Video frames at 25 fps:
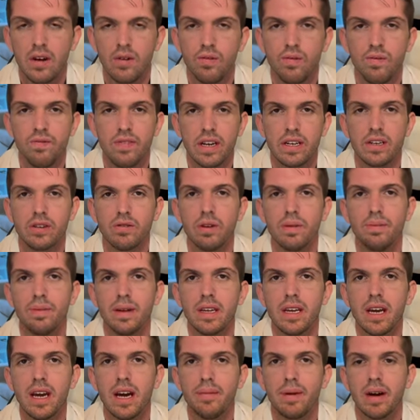Victor
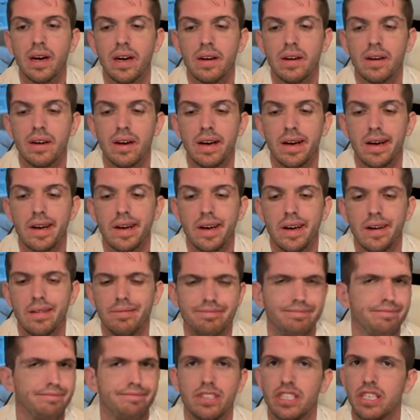Wembanyama,
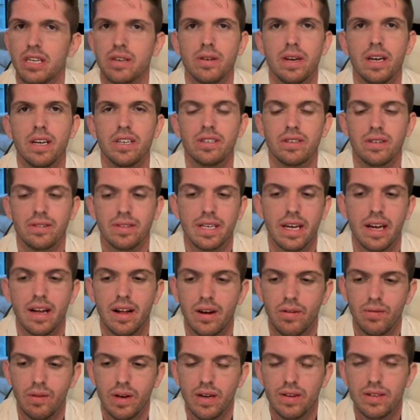generational
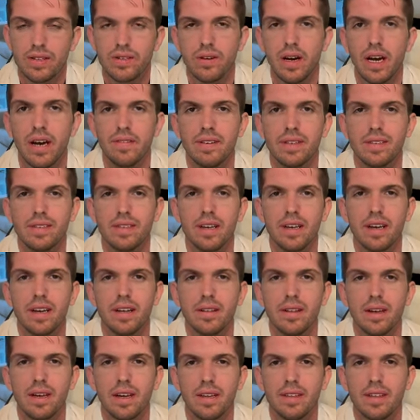talent. What else do I have to say?
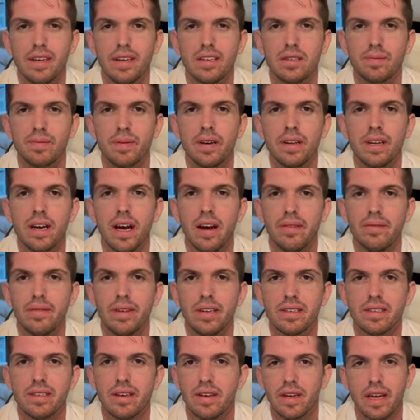Like, I think it's pretty
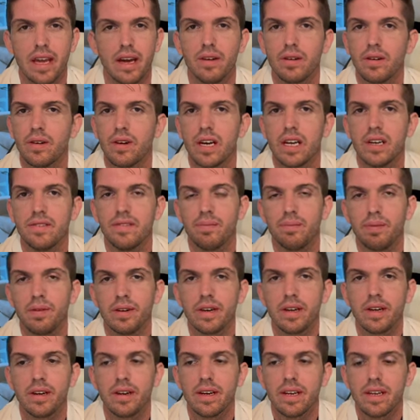obvious, like, how great of a
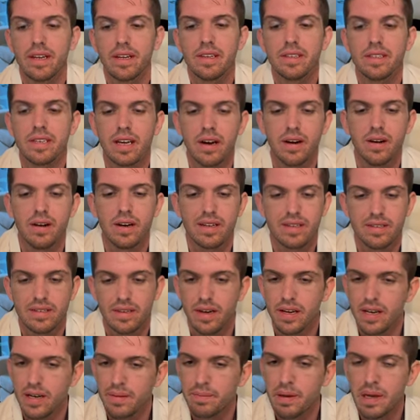player he is, how
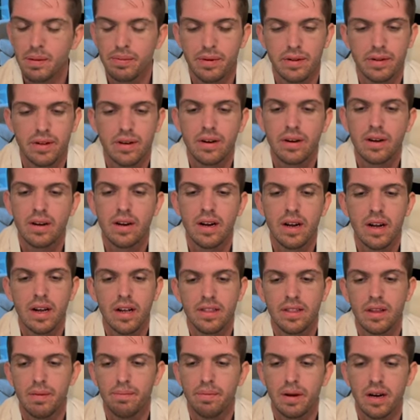excited people are.
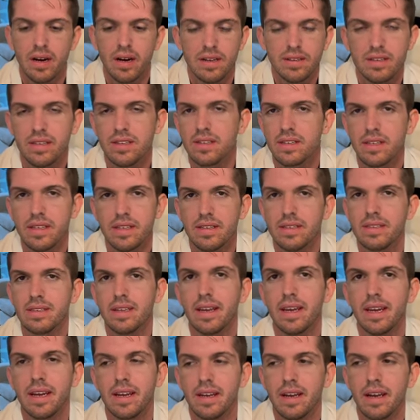The buzz is
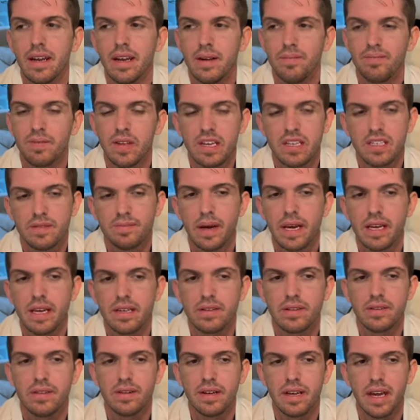insane. He's
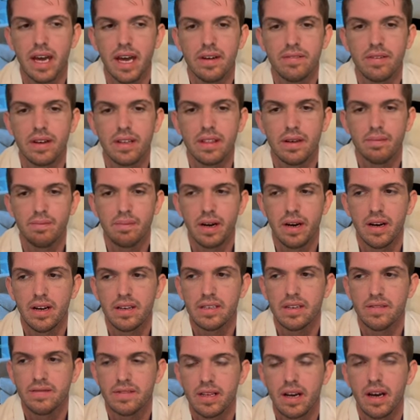basically having the
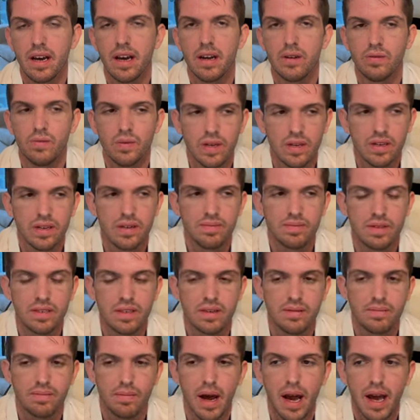buzz of Zion
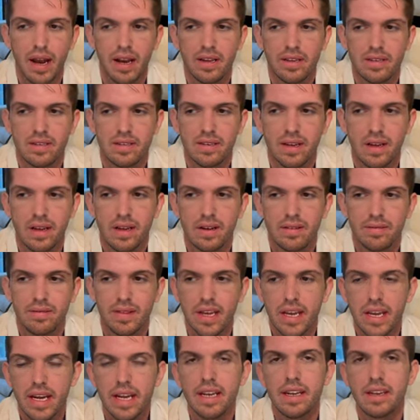Williamson minus
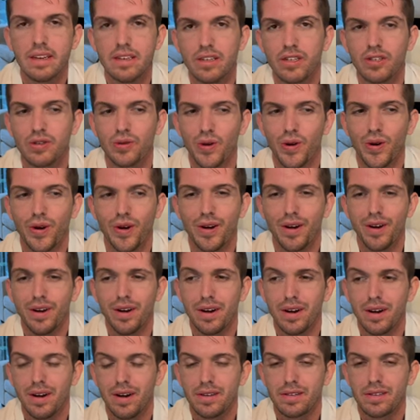the eating disorder
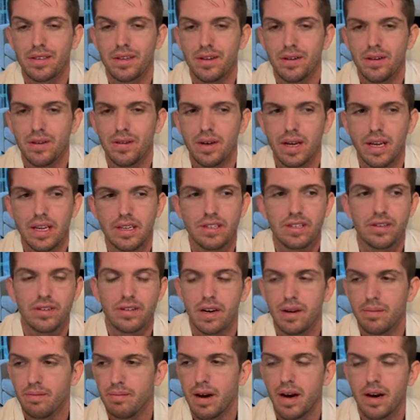and also
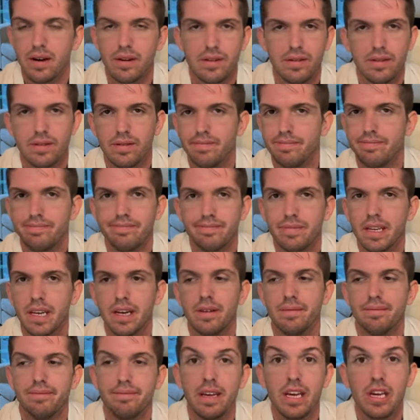Instagram model, you
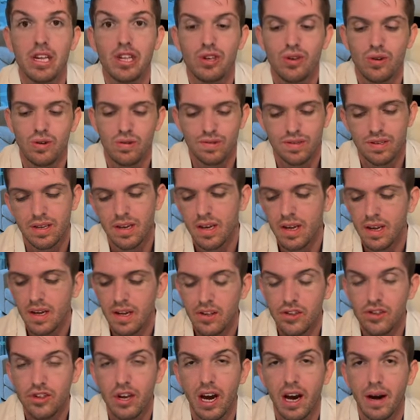know, issues.
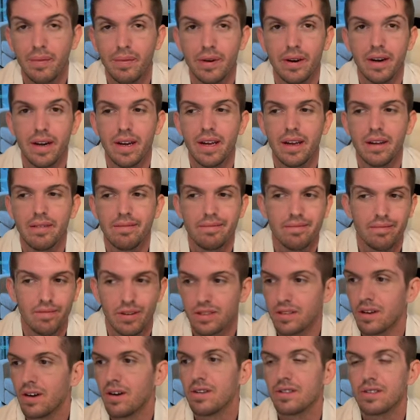Ja Morant
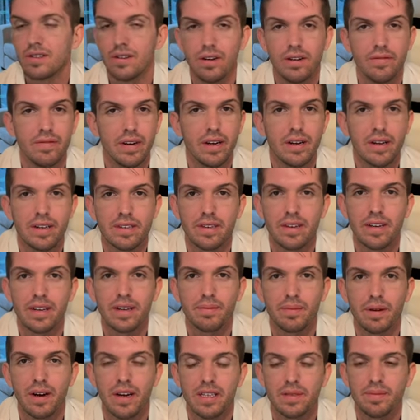was also a very
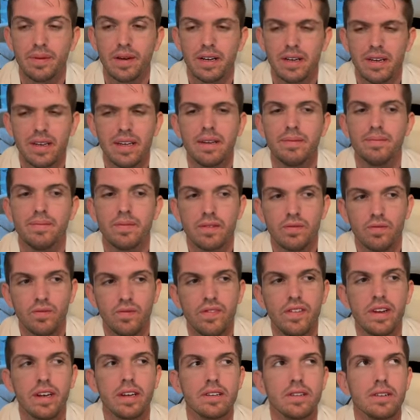exciting prospect.
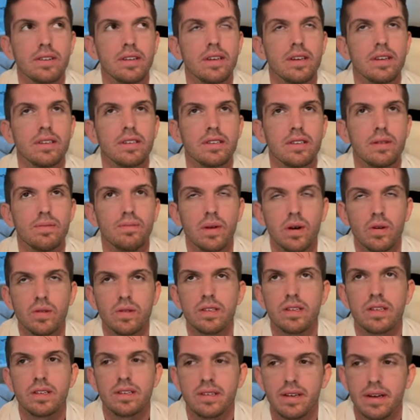Victor is the
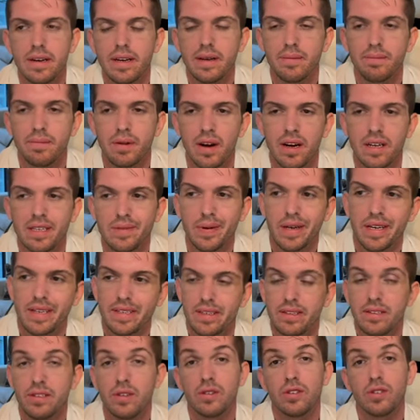most exciting prospect
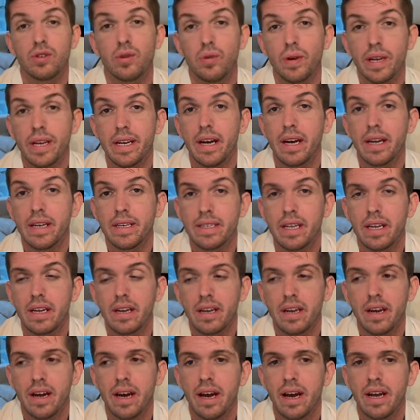since those
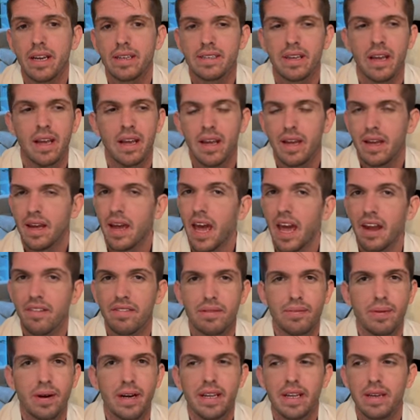2019 guys.
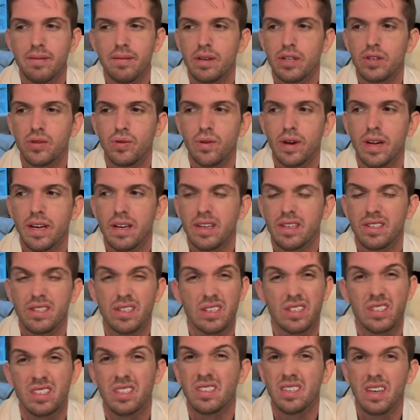Everybody in between has
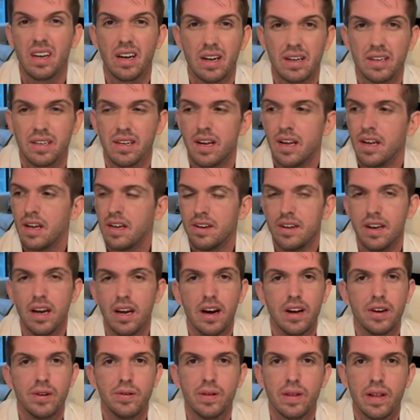just sucked.
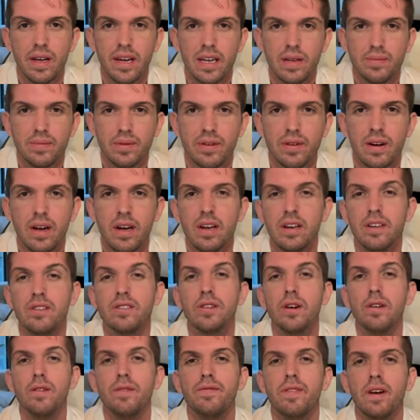Unrelatable.
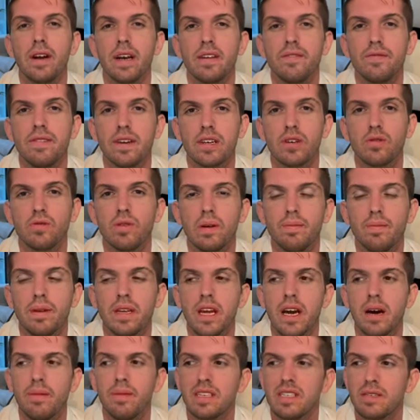So funny. Victor
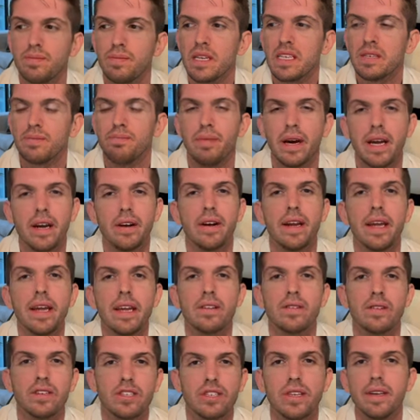Wembanyama speaks better
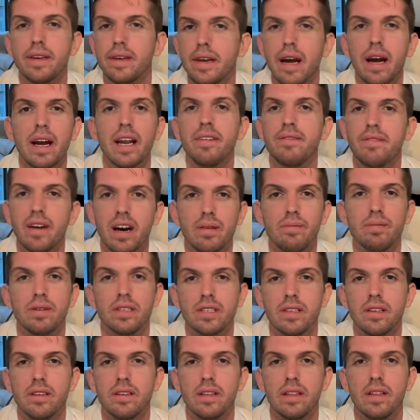English than
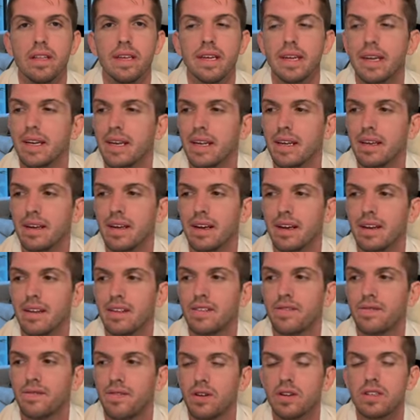95% of the league, and
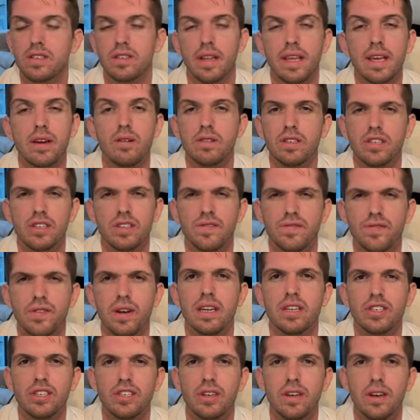his first language is
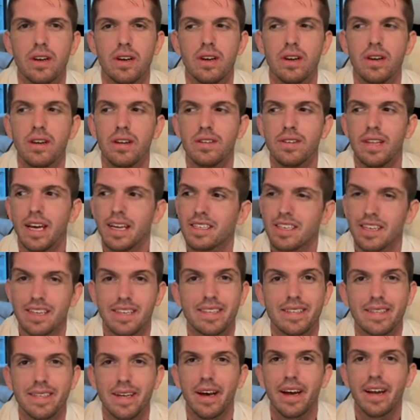French. That's
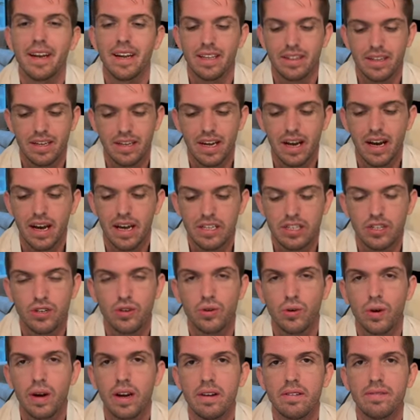exciting. The guy is
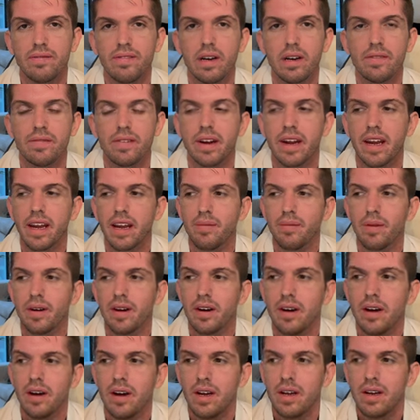great in front of
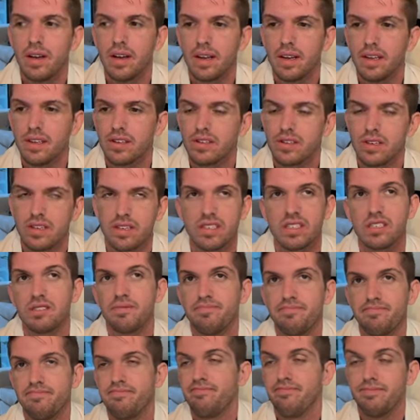camera. He's just,
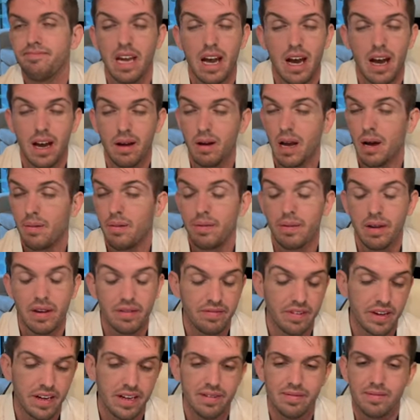I'm a big
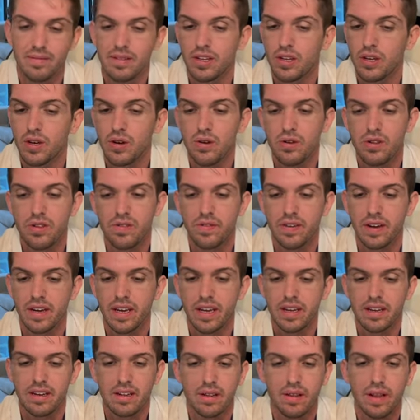fan. Huge
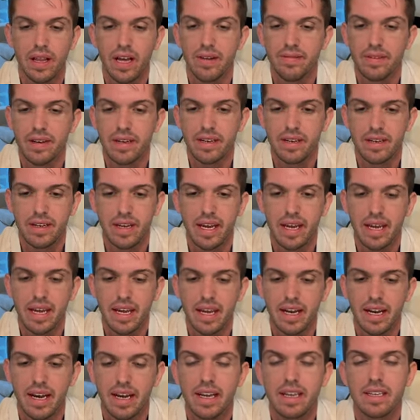fan. Love it.
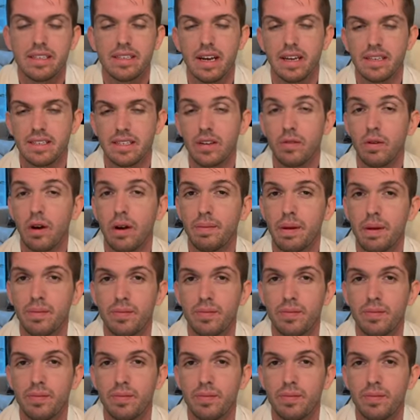And I see why